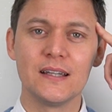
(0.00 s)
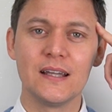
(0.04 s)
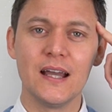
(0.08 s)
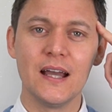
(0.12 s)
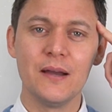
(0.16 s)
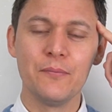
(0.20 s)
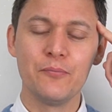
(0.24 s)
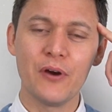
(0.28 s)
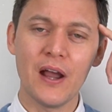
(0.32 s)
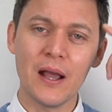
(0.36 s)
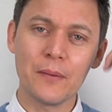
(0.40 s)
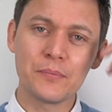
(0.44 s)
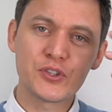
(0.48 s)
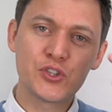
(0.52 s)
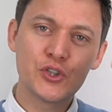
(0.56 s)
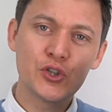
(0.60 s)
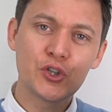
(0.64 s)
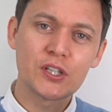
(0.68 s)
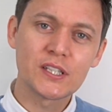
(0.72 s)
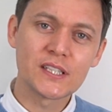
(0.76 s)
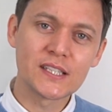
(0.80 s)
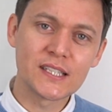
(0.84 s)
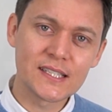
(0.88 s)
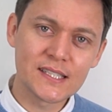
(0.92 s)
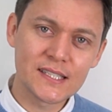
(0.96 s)
And perhaps you
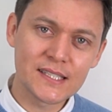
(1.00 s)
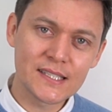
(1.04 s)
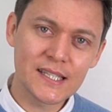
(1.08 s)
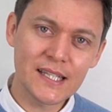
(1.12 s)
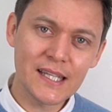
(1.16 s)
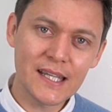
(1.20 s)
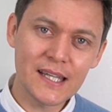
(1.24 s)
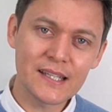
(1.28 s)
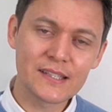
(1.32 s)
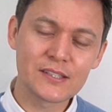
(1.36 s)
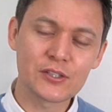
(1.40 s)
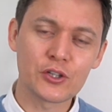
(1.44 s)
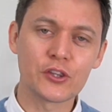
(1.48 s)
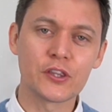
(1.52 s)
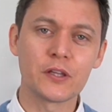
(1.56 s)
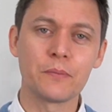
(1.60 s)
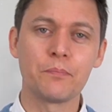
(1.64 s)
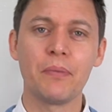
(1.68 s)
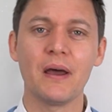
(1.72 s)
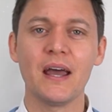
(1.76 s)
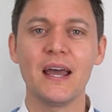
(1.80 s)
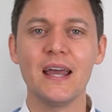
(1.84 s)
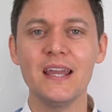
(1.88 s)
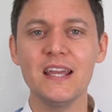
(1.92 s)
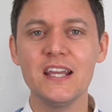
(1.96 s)
can see it on the
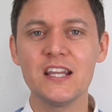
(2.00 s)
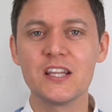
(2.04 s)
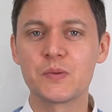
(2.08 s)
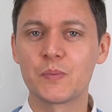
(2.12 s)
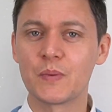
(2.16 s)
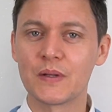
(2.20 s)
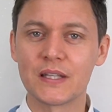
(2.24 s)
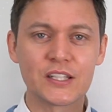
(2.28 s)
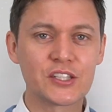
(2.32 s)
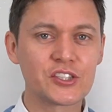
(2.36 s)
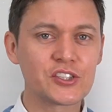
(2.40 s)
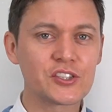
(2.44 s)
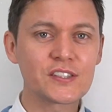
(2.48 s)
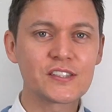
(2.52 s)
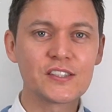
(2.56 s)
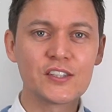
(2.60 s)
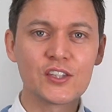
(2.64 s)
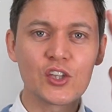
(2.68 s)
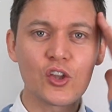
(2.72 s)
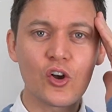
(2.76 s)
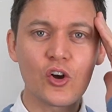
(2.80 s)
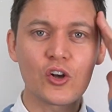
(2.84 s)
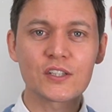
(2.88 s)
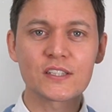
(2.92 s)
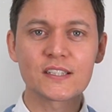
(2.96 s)
page, but it's just
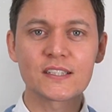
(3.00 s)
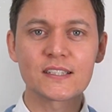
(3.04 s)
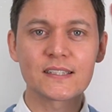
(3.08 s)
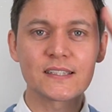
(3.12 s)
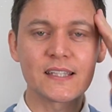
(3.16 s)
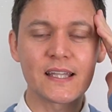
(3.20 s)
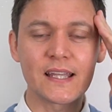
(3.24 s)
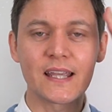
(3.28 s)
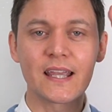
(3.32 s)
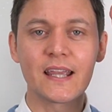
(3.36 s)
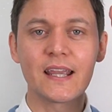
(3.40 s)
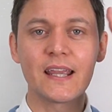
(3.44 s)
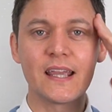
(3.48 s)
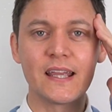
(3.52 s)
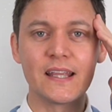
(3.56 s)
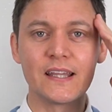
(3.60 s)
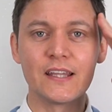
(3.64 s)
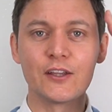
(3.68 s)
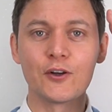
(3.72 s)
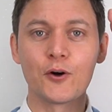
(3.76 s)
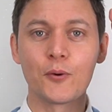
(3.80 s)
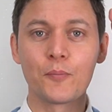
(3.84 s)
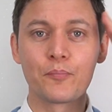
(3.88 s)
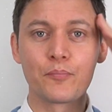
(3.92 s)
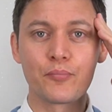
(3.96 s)
not sticking in
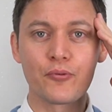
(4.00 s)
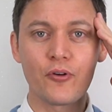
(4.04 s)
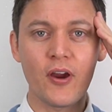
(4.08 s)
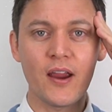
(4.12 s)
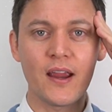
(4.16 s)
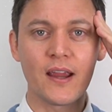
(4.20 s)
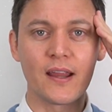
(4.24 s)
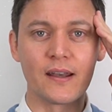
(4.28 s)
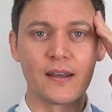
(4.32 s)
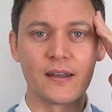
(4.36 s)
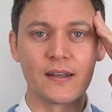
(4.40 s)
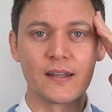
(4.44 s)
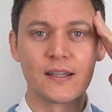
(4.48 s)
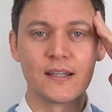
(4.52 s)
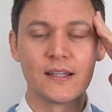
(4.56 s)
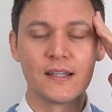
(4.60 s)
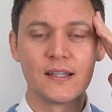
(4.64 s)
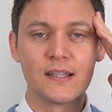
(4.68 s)
your brain.